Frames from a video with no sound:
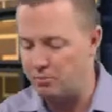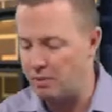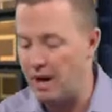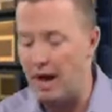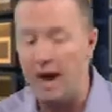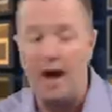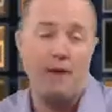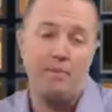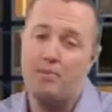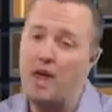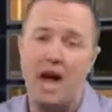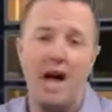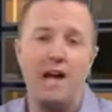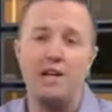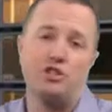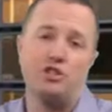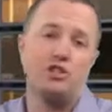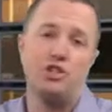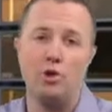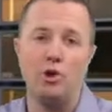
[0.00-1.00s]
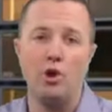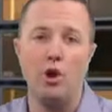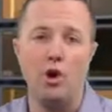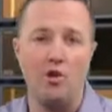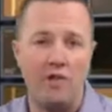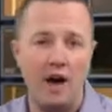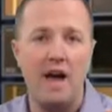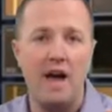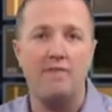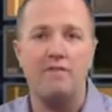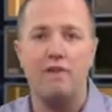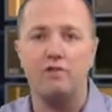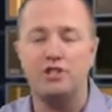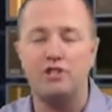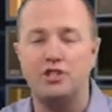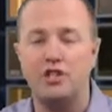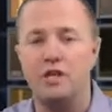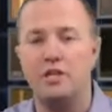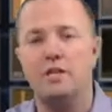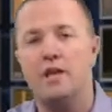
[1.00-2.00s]
But I just don't know if I've ever
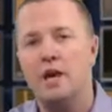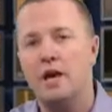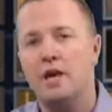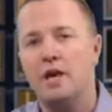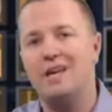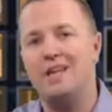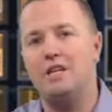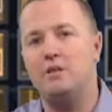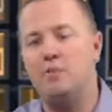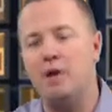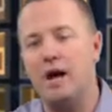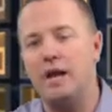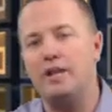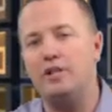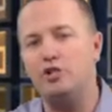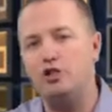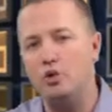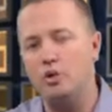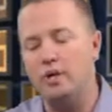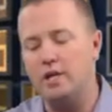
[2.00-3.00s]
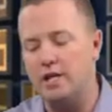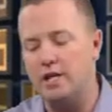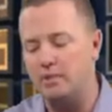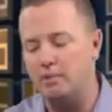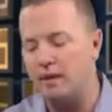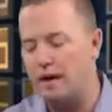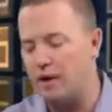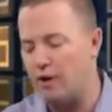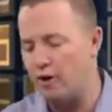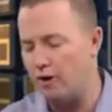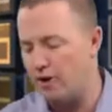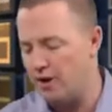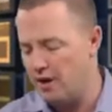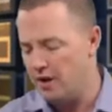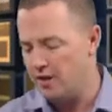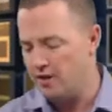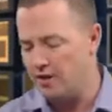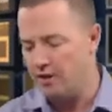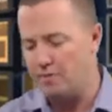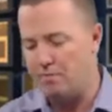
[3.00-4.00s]
seen anybody do it any better
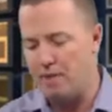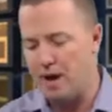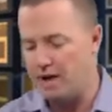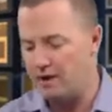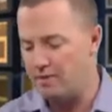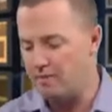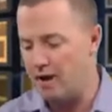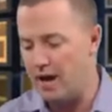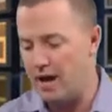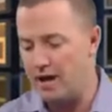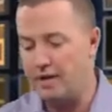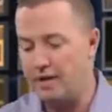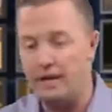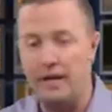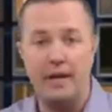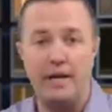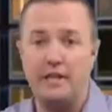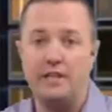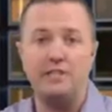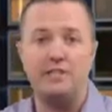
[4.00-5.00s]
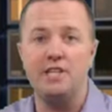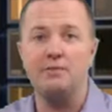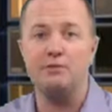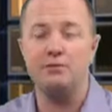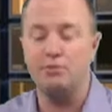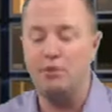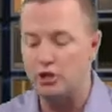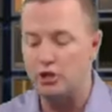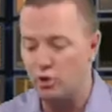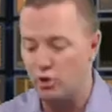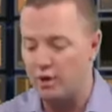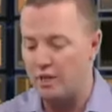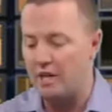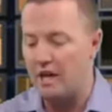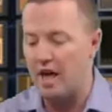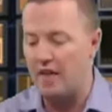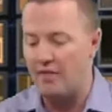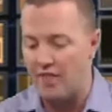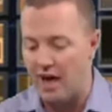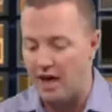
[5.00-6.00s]
than Peyton Manning, and he seems to be doing
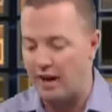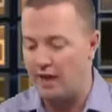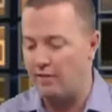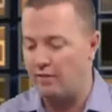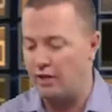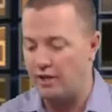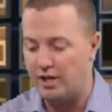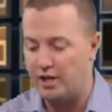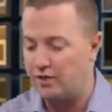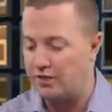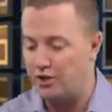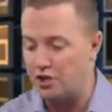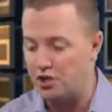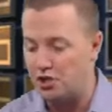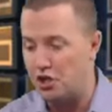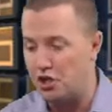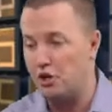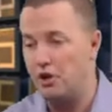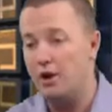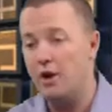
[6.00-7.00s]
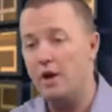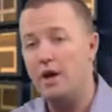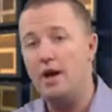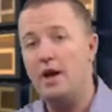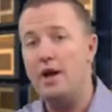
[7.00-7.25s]
it at that level again this year.